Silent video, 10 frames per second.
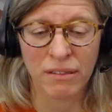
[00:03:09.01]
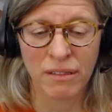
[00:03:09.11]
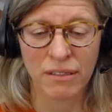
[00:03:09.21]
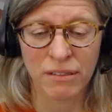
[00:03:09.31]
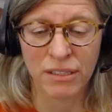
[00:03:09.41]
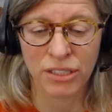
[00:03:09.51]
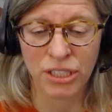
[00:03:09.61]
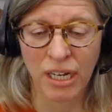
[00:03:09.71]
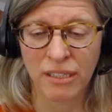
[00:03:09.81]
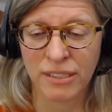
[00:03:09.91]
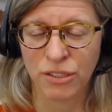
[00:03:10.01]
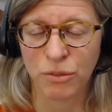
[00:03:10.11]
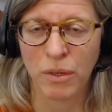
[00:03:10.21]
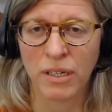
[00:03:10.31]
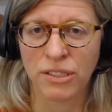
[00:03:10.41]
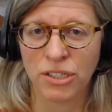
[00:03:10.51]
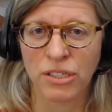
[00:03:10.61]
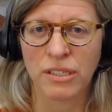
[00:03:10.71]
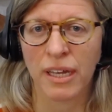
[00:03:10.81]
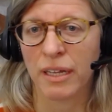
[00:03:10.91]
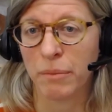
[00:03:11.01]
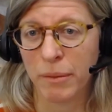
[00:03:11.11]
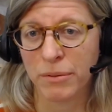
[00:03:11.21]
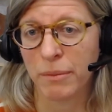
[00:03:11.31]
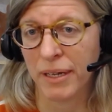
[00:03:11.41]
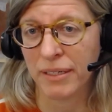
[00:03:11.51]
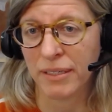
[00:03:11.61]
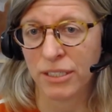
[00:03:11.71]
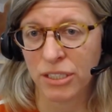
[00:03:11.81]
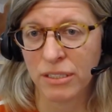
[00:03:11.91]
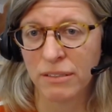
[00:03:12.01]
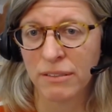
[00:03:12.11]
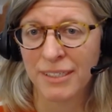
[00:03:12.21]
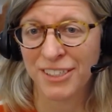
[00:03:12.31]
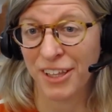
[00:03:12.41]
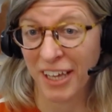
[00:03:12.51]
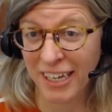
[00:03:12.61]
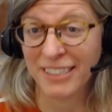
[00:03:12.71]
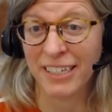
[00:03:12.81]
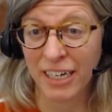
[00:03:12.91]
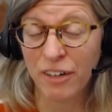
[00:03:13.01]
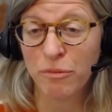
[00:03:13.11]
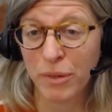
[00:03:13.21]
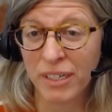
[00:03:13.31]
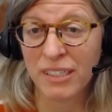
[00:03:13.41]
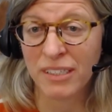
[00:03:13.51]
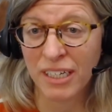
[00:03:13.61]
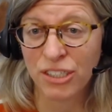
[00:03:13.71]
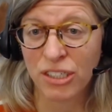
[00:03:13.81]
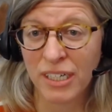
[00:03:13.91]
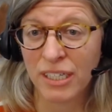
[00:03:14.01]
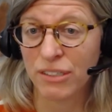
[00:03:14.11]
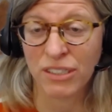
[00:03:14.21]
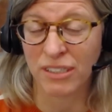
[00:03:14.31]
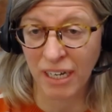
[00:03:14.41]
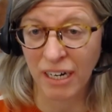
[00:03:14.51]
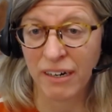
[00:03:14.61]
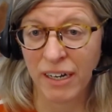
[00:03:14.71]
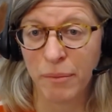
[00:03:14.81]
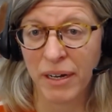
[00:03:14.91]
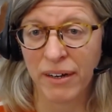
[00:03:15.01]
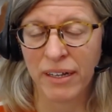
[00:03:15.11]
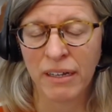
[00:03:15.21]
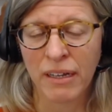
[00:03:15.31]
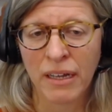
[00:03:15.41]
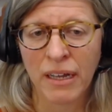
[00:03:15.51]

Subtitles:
the challenge was just getting people to pay attention to the idea of bringing nature in or just caring about it